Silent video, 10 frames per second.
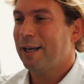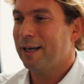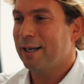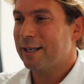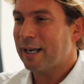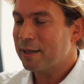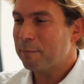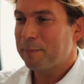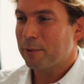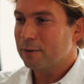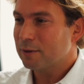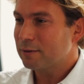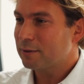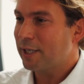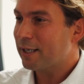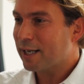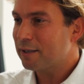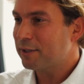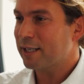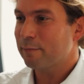And I think people take
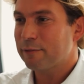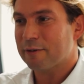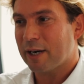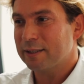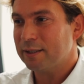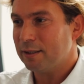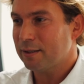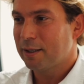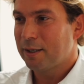them for granted.